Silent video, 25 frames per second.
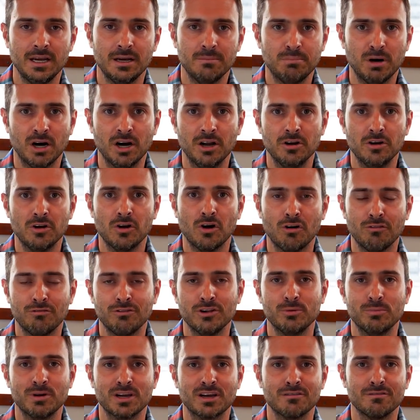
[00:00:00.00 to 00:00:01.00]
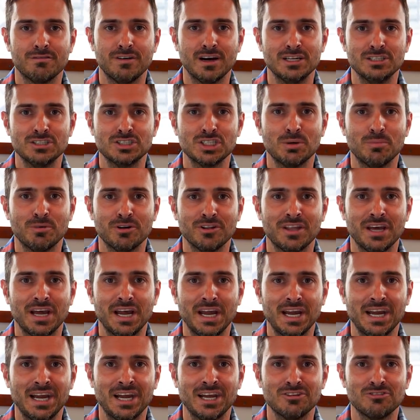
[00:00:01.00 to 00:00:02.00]
But hopefully we can find someone that
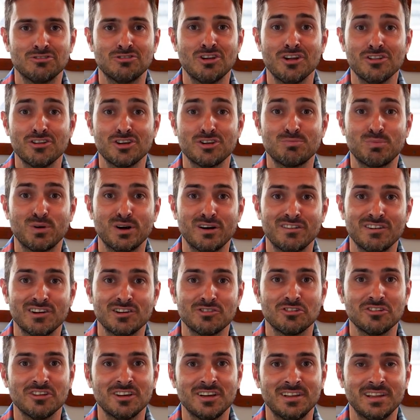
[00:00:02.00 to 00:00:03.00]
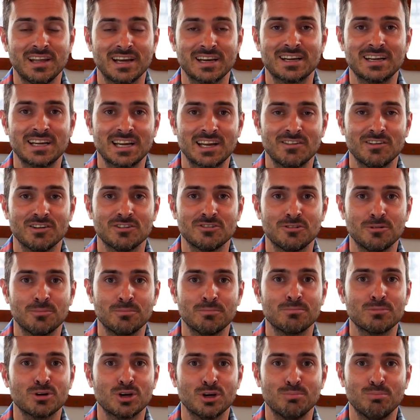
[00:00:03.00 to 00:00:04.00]
has done this previously that can give us some
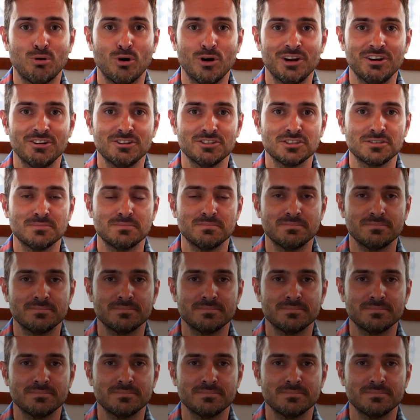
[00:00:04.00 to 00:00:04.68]
good pointers.